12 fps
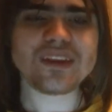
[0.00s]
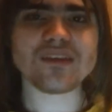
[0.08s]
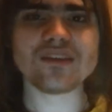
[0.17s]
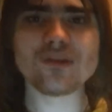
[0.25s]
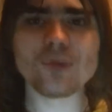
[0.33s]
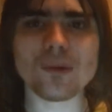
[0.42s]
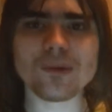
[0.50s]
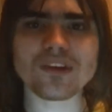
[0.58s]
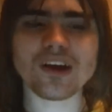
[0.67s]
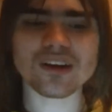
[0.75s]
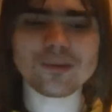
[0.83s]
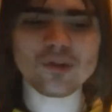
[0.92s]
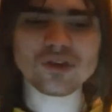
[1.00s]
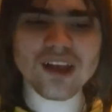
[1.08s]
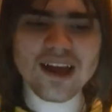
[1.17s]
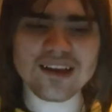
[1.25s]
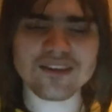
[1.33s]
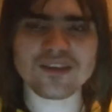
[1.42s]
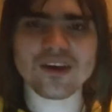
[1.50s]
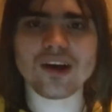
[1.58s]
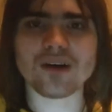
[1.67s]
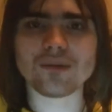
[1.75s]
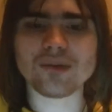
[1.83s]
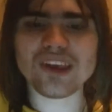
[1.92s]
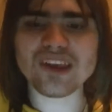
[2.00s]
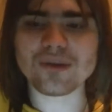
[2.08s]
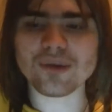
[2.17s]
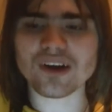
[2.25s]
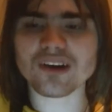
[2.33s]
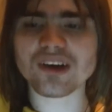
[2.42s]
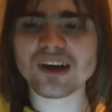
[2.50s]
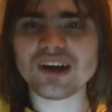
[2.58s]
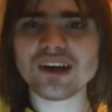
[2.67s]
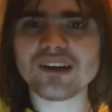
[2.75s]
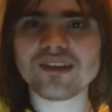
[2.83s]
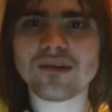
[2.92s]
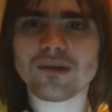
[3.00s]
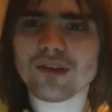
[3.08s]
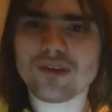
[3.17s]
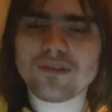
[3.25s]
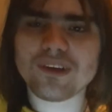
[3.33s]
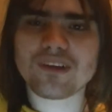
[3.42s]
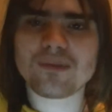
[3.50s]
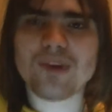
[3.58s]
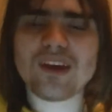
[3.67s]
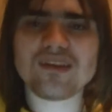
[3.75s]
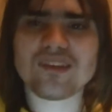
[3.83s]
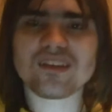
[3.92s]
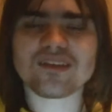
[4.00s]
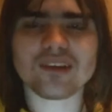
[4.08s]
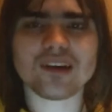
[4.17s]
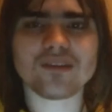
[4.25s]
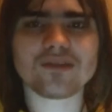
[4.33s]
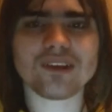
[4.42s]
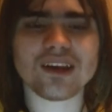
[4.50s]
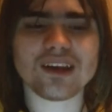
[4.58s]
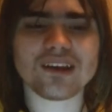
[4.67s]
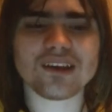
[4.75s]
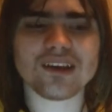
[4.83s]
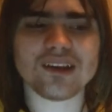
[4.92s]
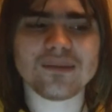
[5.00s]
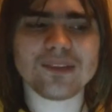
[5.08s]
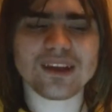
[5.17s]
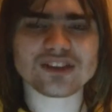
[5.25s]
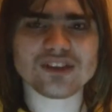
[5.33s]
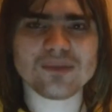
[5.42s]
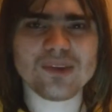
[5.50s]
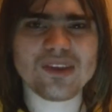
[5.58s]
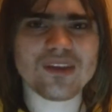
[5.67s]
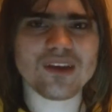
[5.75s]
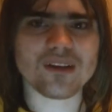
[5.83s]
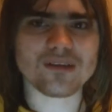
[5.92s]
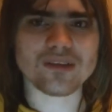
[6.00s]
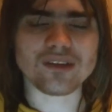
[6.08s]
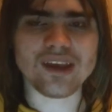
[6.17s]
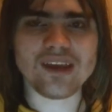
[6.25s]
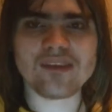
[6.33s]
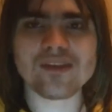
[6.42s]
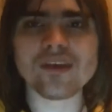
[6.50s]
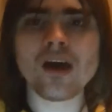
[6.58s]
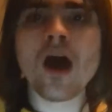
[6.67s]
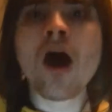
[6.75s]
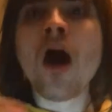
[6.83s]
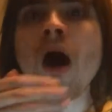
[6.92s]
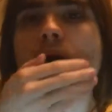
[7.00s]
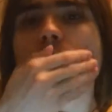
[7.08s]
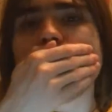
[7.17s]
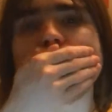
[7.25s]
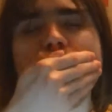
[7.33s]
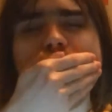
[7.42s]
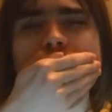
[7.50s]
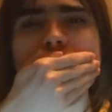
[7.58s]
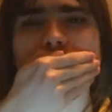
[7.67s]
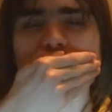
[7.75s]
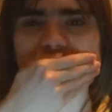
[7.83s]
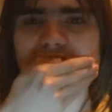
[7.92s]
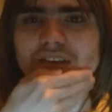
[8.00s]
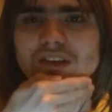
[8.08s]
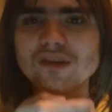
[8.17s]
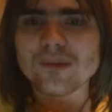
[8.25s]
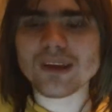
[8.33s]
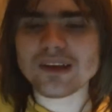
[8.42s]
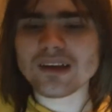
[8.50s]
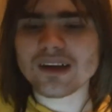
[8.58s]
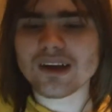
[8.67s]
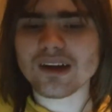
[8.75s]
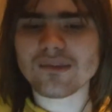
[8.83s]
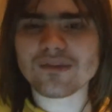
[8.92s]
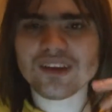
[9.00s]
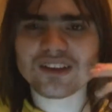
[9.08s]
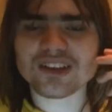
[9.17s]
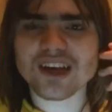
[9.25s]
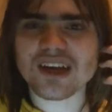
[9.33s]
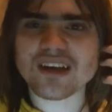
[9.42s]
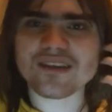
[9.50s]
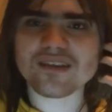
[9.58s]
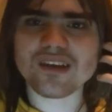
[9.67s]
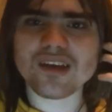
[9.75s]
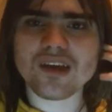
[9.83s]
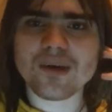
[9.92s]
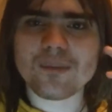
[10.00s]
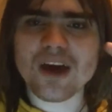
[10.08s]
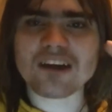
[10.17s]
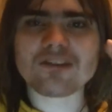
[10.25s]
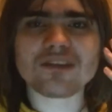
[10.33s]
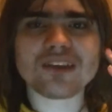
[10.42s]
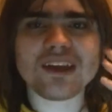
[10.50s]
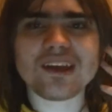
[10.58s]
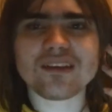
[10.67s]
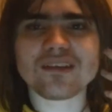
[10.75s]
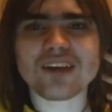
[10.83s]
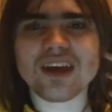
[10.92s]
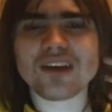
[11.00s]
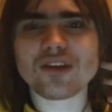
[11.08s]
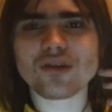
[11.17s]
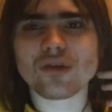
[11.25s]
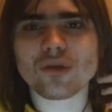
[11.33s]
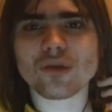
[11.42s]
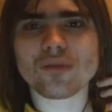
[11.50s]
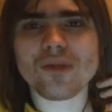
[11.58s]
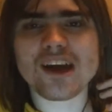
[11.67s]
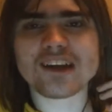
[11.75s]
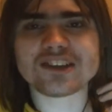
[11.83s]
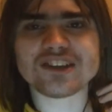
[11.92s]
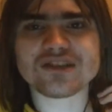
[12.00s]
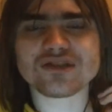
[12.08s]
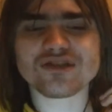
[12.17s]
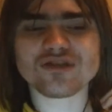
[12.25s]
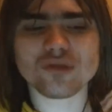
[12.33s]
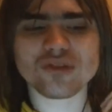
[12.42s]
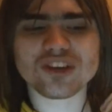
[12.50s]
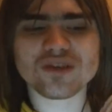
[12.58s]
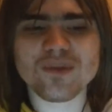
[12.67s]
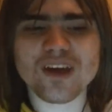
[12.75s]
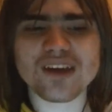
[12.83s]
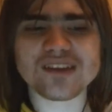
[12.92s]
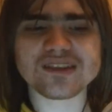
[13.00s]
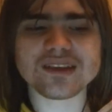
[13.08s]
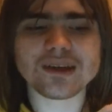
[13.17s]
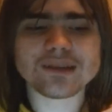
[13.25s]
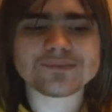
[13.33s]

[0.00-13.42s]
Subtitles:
This is the one we talked about last week, where they were going to fix basic stuff like that should have been there at release. Excuse me. Such as battery life indicator or managing your storage space.